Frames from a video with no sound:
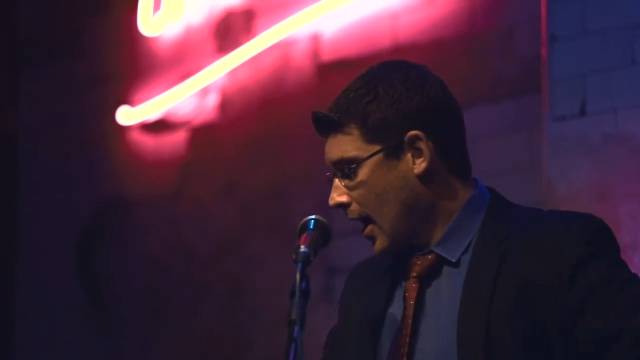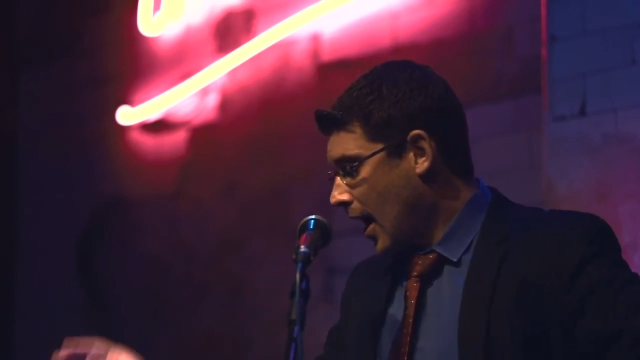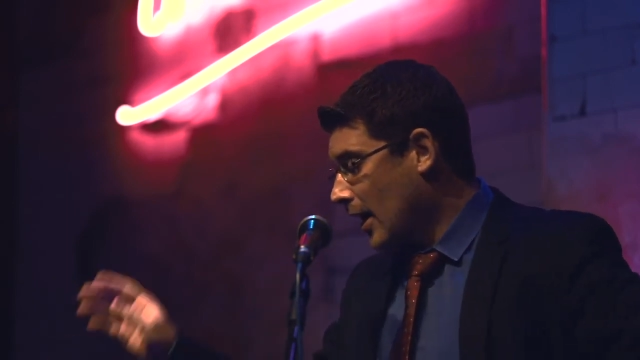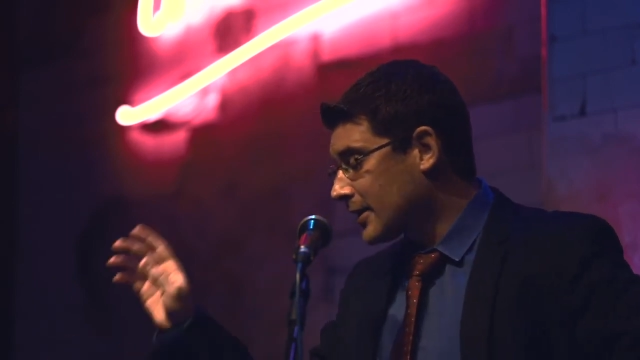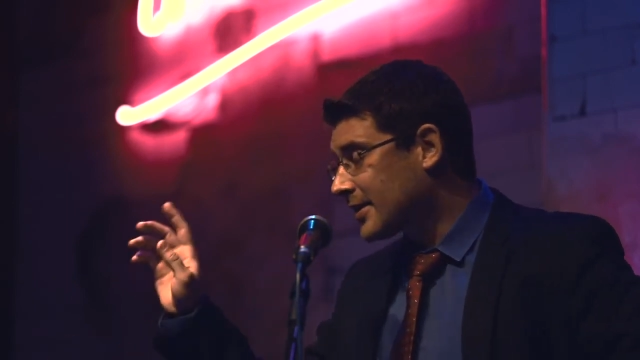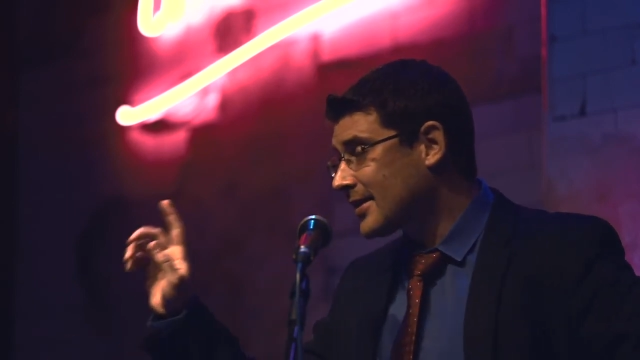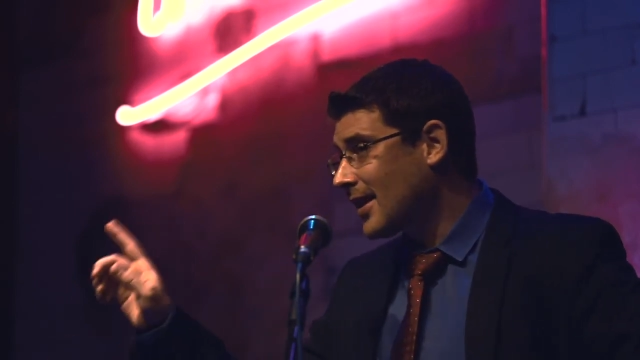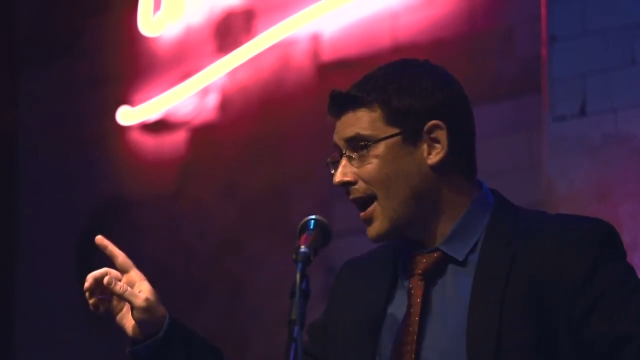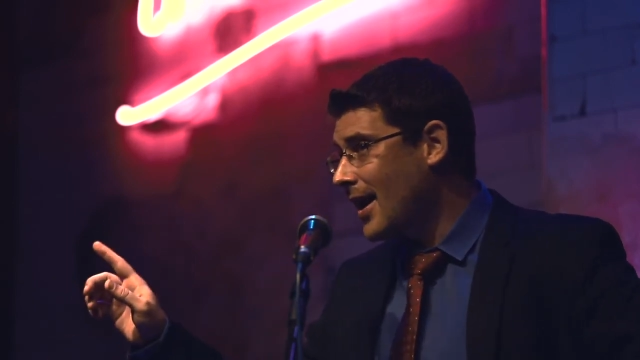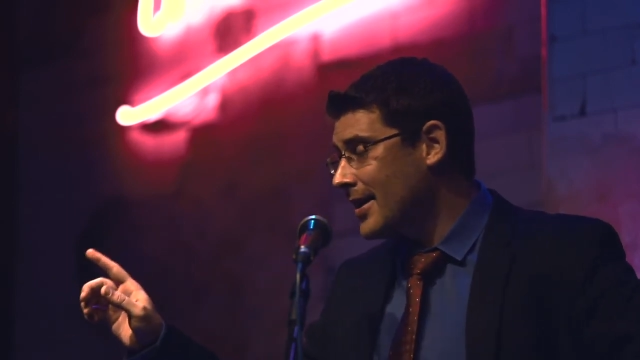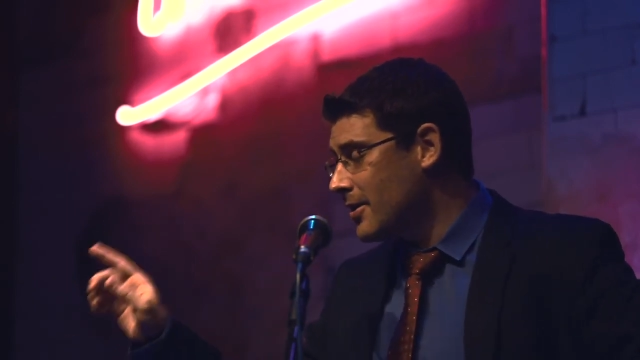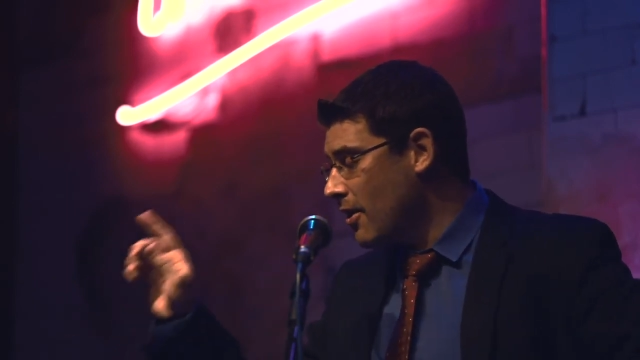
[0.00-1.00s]
A
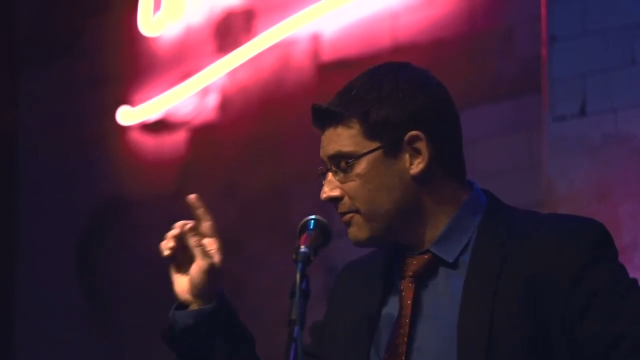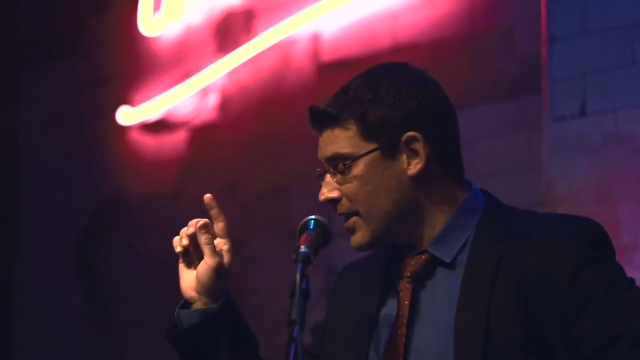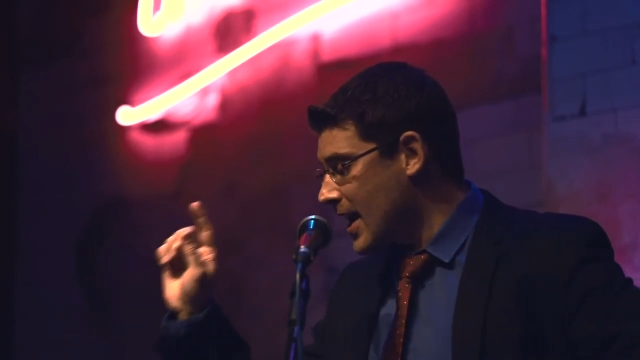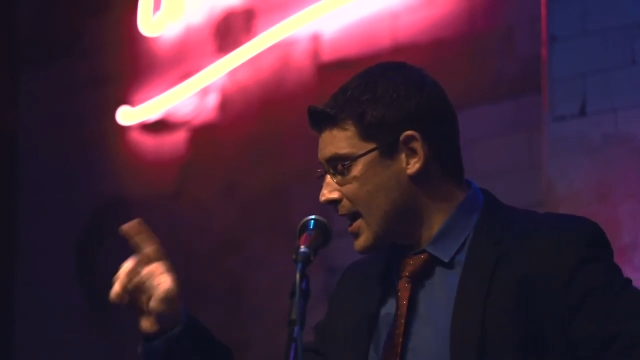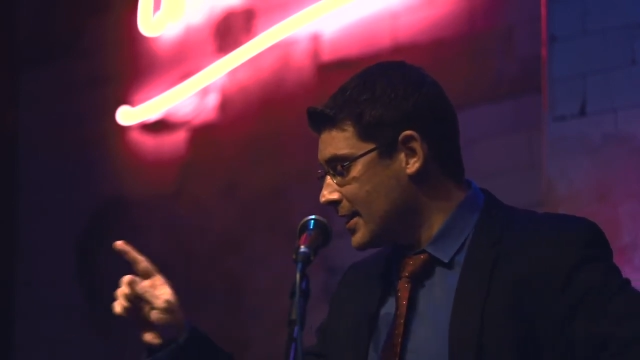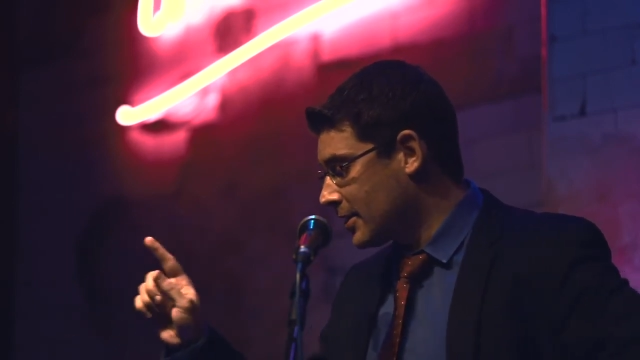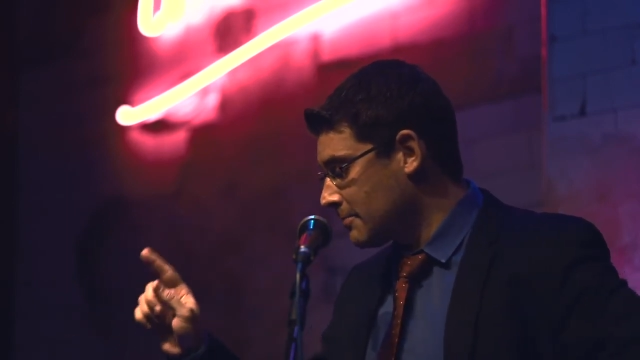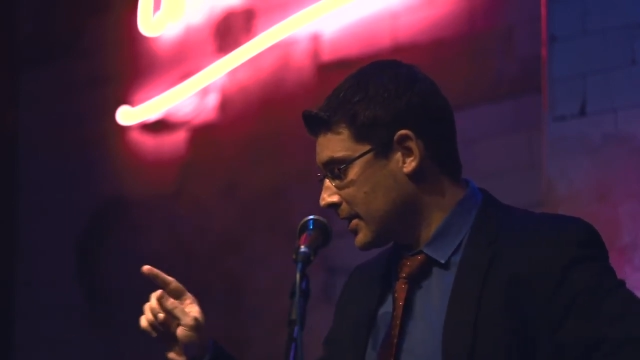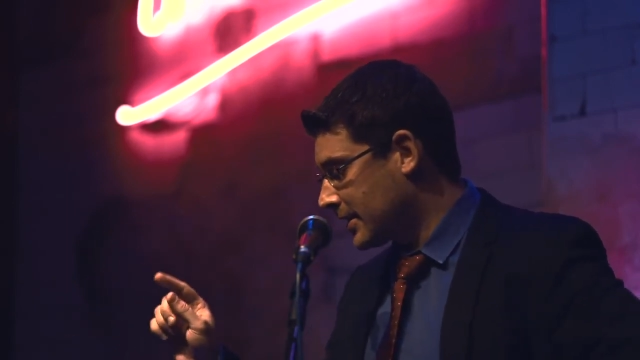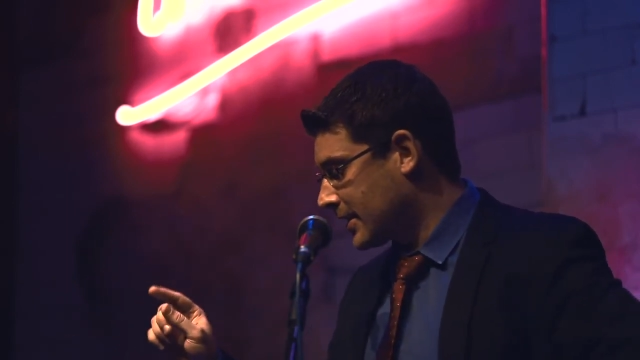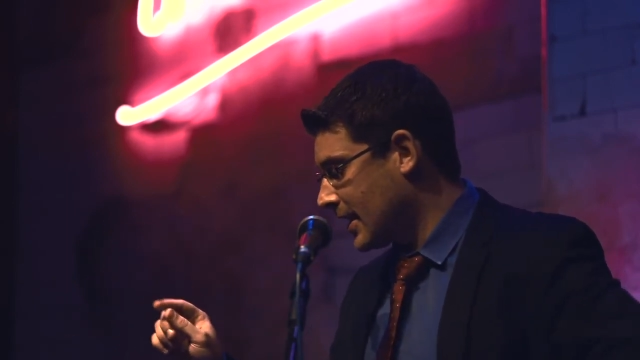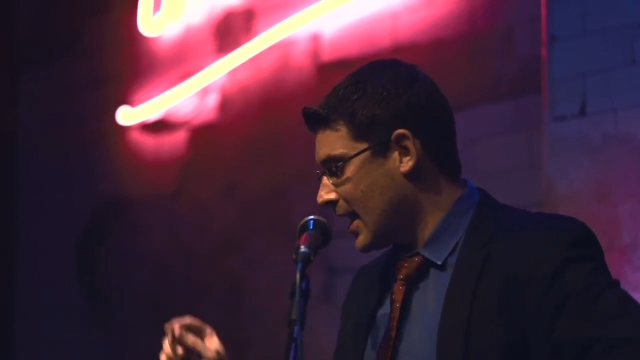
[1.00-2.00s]
sign of
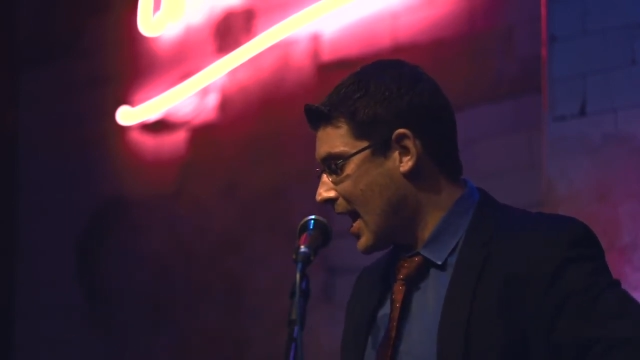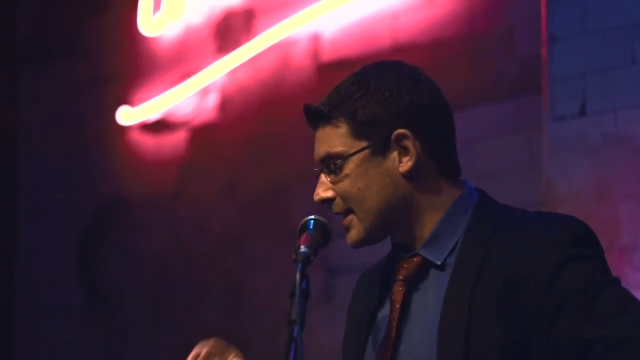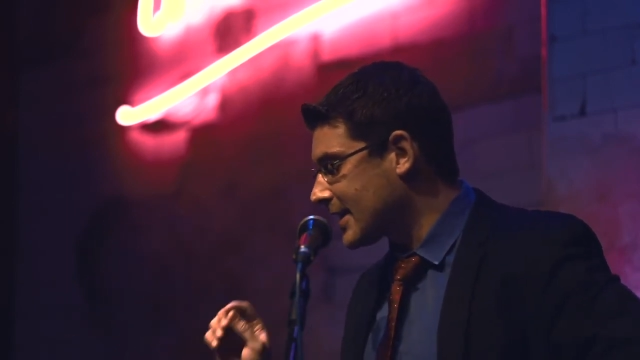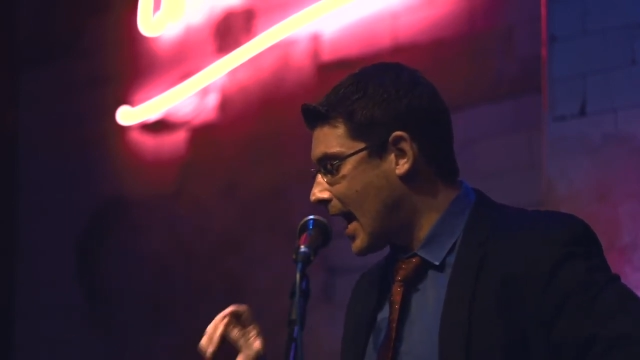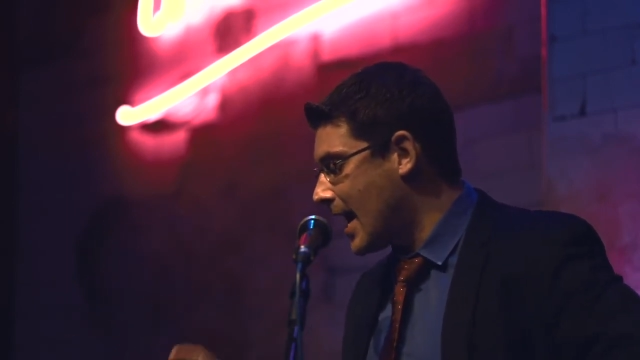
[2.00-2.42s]
intimacy as